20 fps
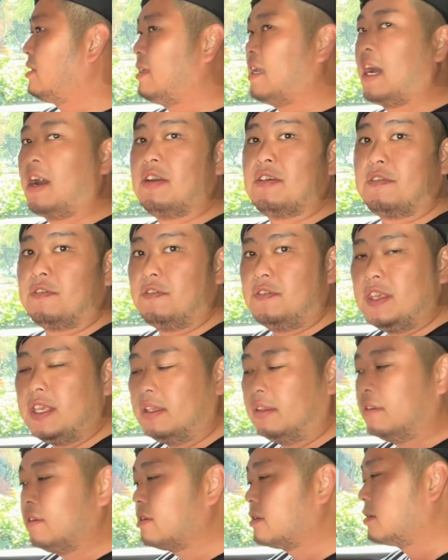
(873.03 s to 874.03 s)
how it
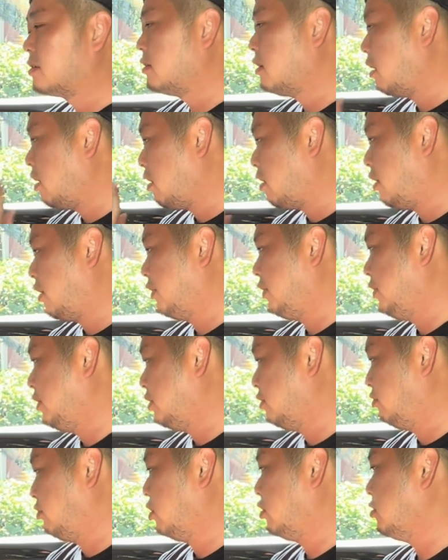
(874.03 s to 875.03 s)
feels on
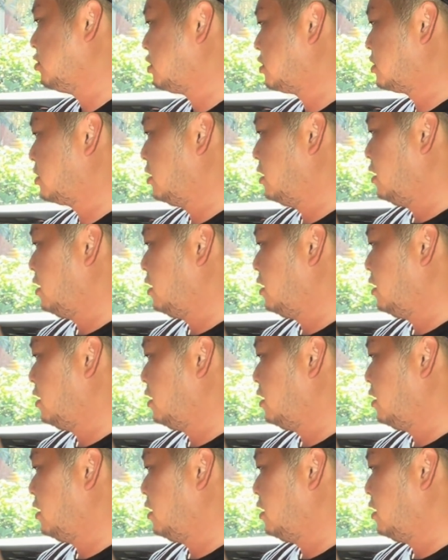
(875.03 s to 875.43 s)
the roads.